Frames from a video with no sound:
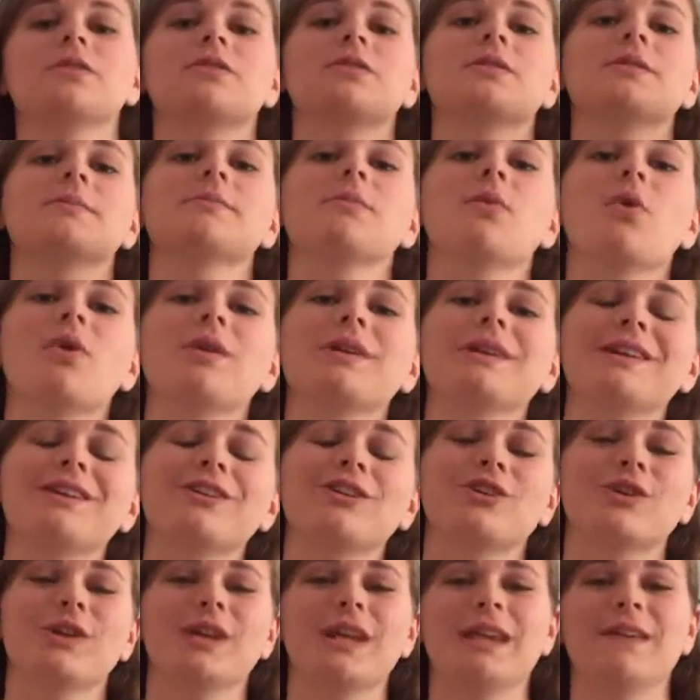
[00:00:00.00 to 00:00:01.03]
Good morning,
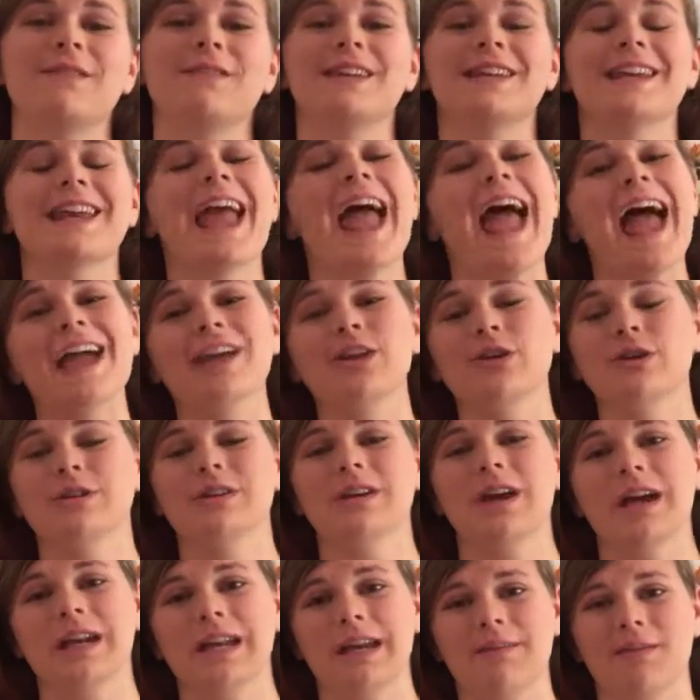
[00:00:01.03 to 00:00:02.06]
good evening, and good
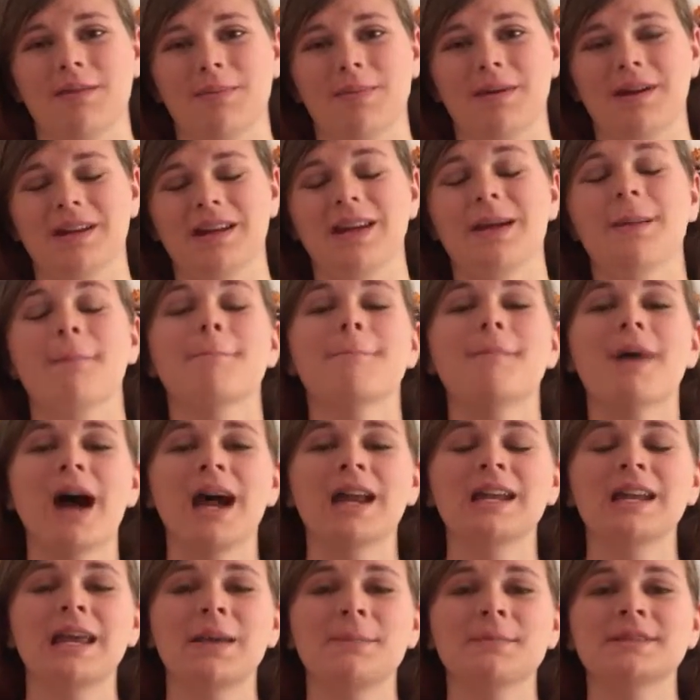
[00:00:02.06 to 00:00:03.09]
night, everybody.
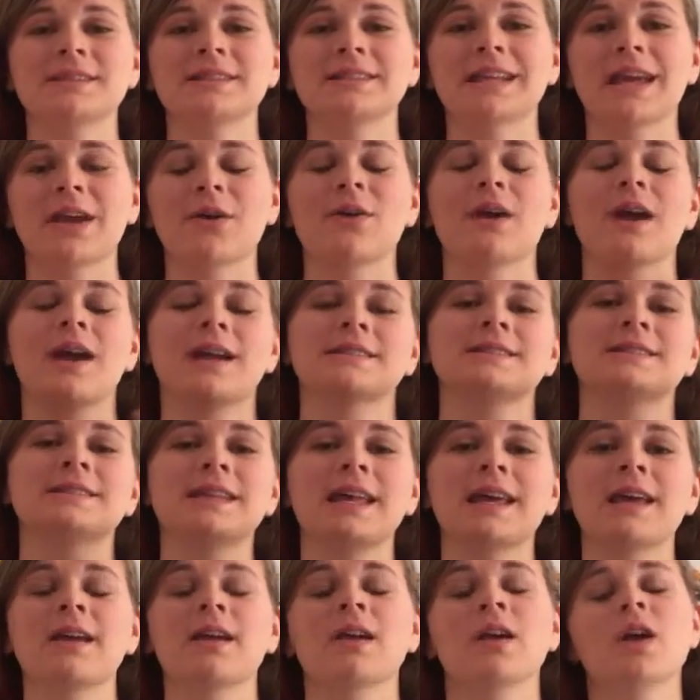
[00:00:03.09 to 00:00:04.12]
My name is Sarah, and
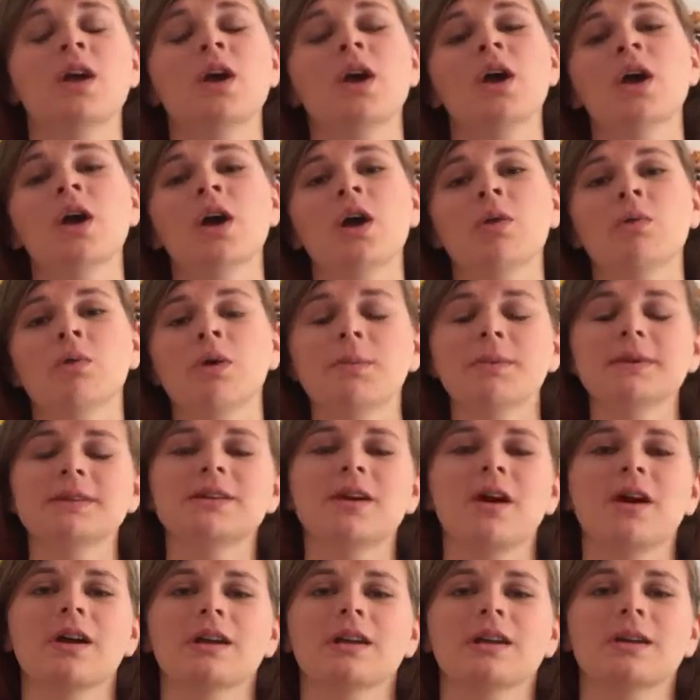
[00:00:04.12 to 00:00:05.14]
today we'll be
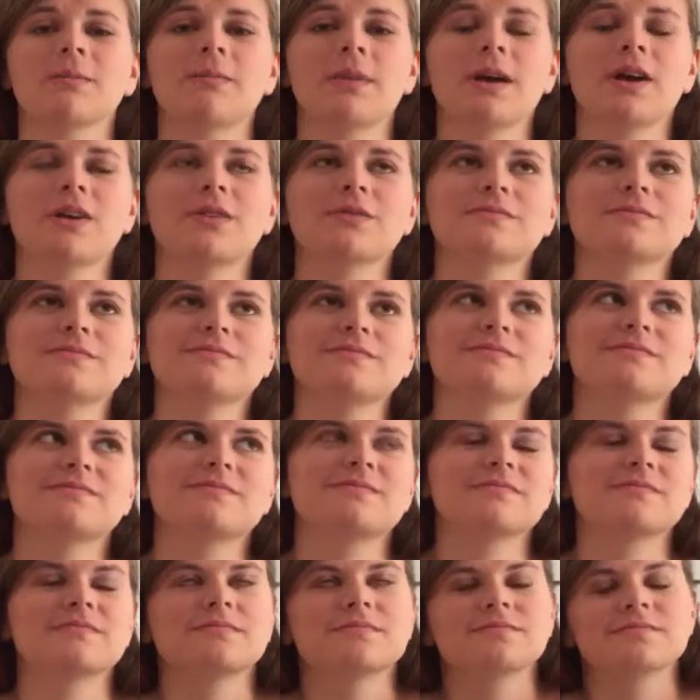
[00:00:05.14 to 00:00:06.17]
talking about
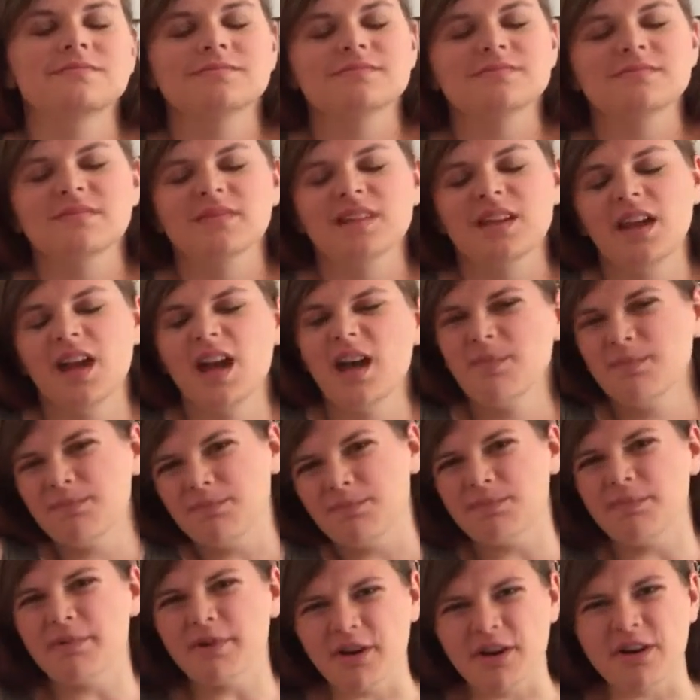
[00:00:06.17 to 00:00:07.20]

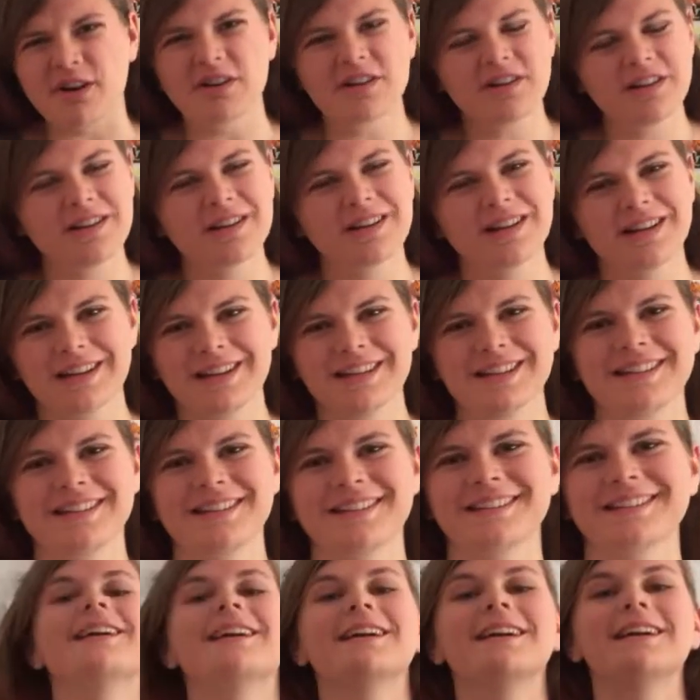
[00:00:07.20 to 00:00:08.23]
a book,
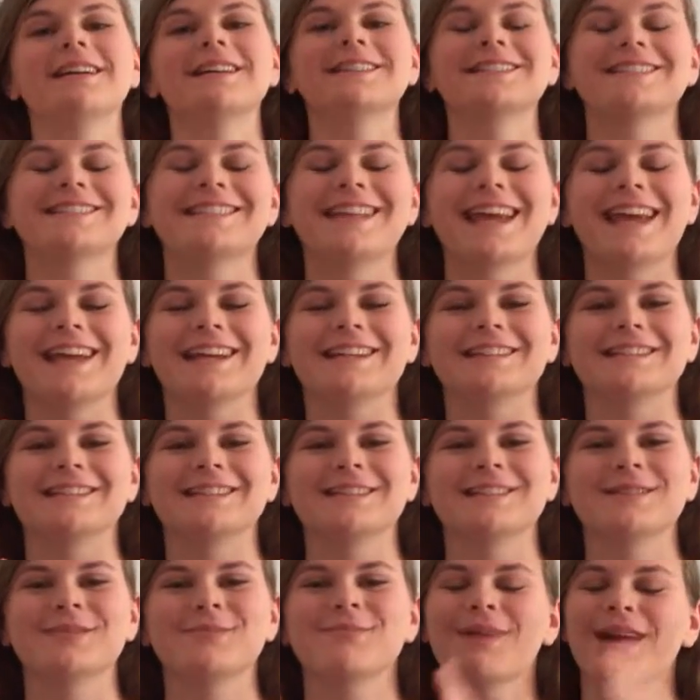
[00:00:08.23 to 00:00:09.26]

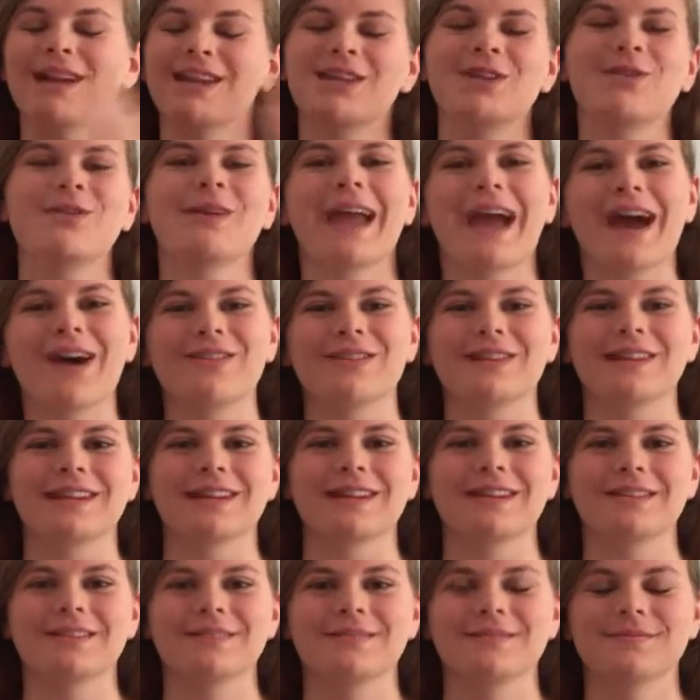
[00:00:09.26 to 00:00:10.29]
Sands by Hugh
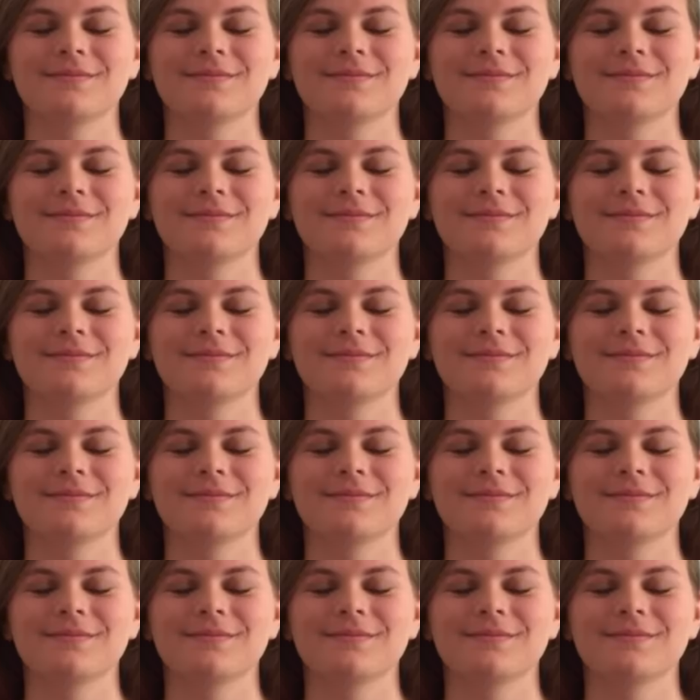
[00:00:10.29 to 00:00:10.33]
Howey.